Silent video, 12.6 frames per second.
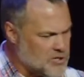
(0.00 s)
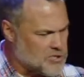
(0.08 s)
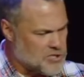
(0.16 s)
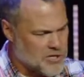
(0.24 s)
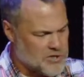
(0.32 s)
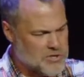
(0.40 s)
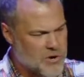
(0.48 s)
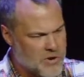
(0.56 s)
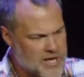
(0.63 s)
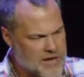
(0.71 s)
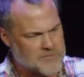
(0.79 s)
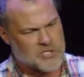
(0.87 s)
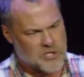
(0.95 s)
I understood
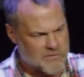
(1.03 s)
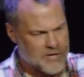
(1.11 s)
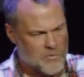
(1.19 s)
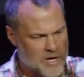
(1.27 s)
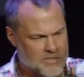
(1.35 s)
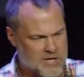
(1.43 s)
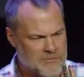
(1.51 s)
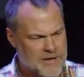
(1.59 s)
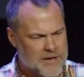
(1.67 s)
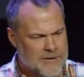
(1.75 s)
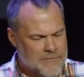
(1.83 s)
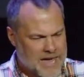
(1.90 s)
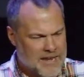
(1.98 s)
authority. I'm serving with him.
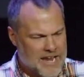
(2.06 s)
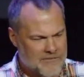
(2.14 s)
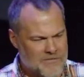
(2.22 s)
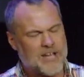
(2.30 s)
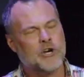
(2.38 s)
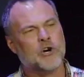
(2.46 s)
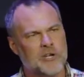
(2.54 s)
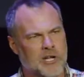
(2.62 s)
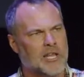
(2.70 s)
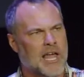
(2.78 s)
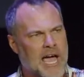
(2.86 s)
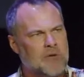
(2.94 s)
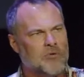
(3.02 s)
And if I couldn't
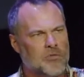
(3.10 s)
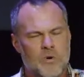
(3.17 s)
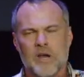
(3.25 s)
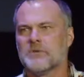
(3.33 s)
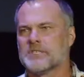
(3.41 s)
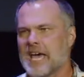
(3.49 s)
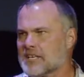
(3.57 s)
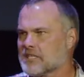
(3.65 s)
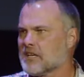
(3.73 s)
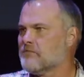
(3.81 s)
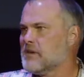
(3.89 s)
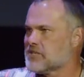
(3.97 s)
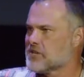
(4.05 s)
align with what he was
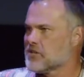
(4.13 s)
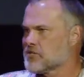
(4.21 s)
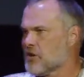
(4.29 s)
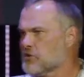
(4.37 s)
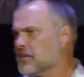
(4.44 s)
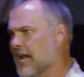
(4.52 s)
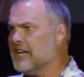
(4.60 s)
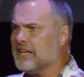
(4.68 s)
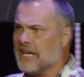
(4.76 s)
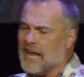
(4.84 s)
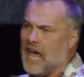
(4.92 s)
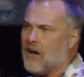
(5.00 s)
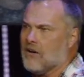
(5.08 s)
asking of me as an associate, I need
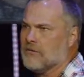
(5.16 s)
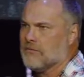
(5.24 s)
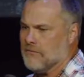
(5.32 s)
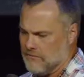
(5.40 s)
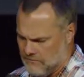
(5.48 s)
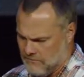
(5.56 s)
to get out.